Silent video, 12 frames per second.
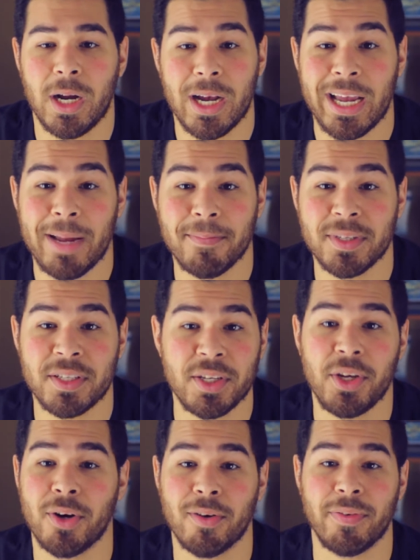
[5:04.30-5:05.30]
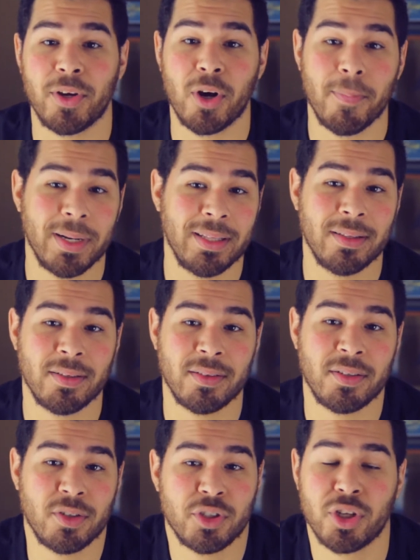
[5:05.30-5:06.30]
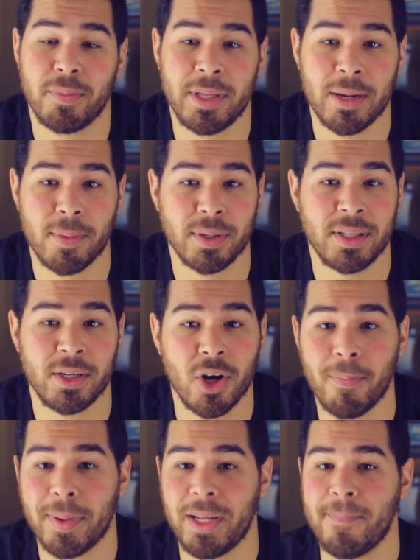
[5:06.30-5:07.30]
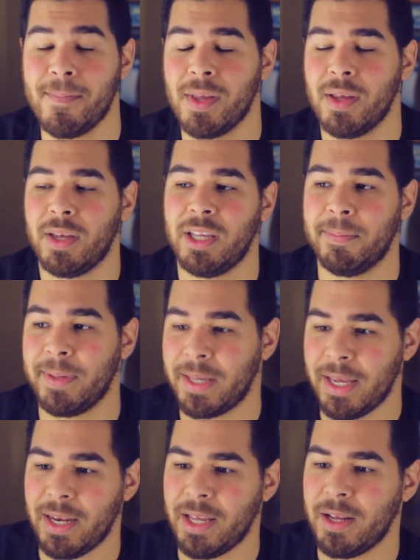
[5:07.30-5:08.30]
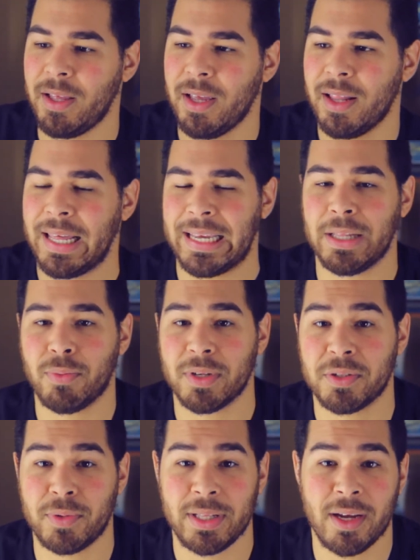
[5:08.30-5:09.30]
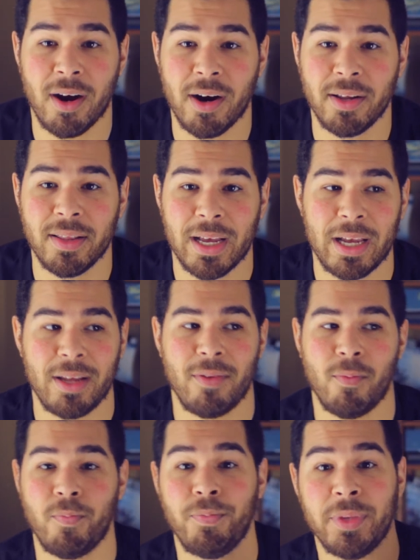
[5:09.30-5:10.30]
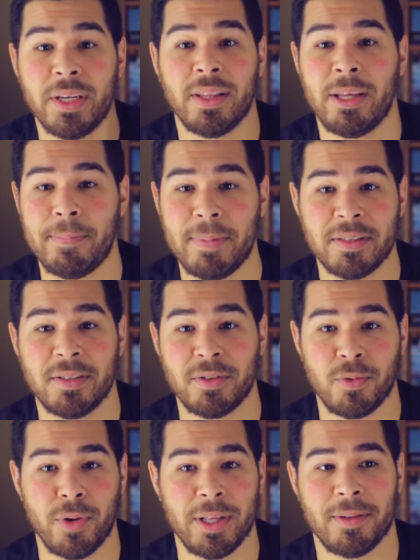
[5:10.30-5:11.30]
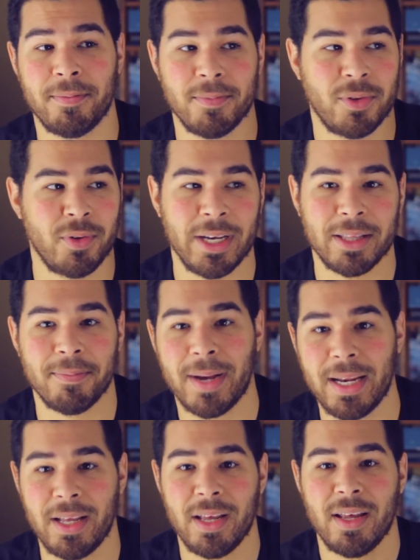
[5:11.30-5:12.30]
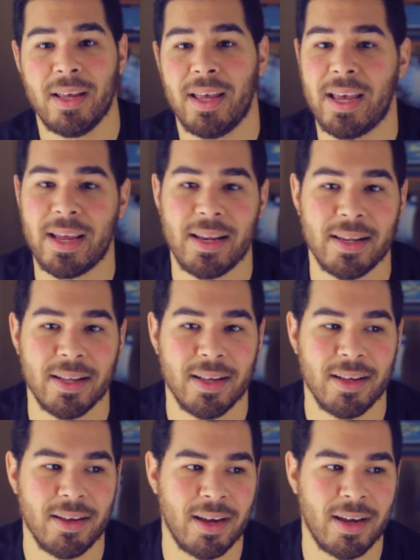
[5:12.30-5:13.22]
I am the CEO of a company. This is a social media marketing company. In the beginning, like, it was really hard. I needed a business to get money, and